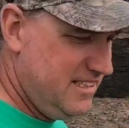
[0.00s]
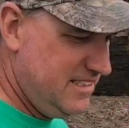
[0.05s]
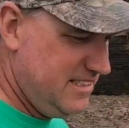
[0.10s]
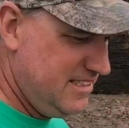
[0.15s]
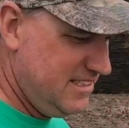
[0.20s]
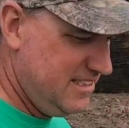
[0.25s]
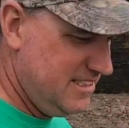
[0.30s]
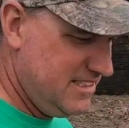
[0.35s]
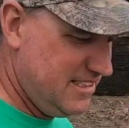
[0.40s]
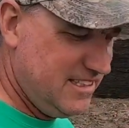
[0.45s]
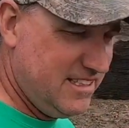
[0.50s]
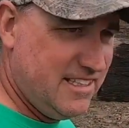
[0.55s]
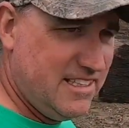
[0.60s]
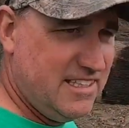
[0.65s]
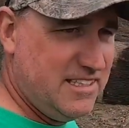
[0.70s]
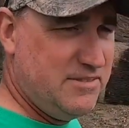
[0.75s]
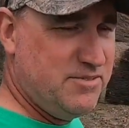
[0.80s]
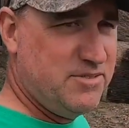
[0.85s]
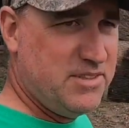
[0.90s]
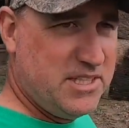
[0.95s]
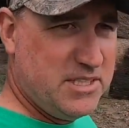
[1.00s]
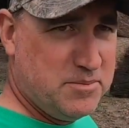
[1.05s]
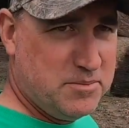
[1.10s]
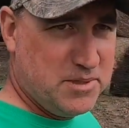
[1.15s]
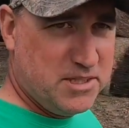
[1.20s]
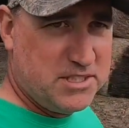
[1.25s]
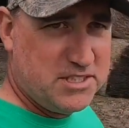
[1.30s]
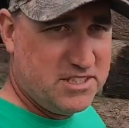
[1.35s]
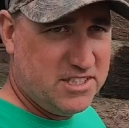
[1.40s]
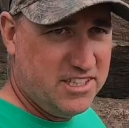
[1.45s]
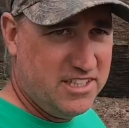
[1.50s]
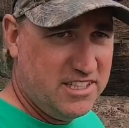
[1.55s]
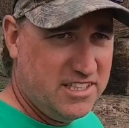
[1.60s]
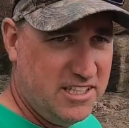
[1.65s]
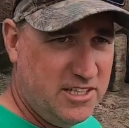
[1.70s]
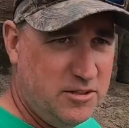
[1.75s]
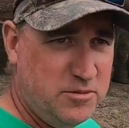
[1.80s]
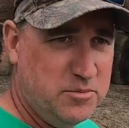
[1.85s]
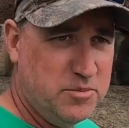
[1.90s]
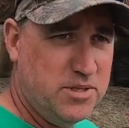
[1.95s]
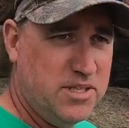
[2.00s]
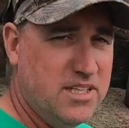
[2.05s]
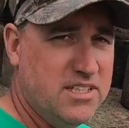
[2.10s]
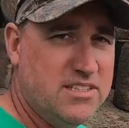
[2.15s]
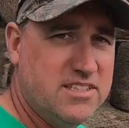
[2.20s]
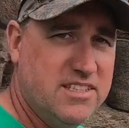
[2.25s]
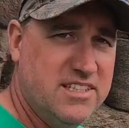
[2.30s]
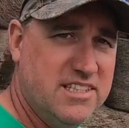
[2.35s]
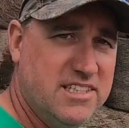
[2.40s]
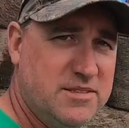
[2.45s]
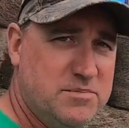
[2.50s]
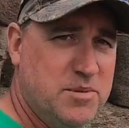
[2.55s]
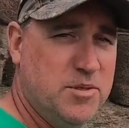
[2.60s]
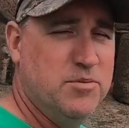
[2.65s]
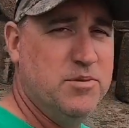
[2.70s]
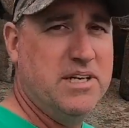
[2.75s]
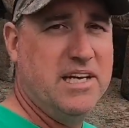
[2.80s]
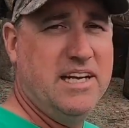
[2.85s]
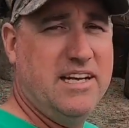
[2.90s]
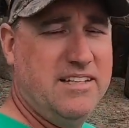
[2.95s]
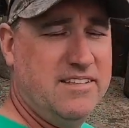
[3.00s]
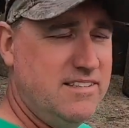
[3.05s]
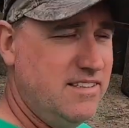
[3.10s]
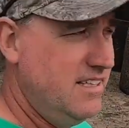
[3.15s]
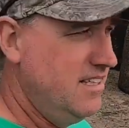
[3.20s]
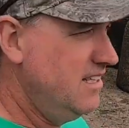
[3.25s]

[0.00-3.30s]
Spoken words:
I didn't film much of the unloading process, but we got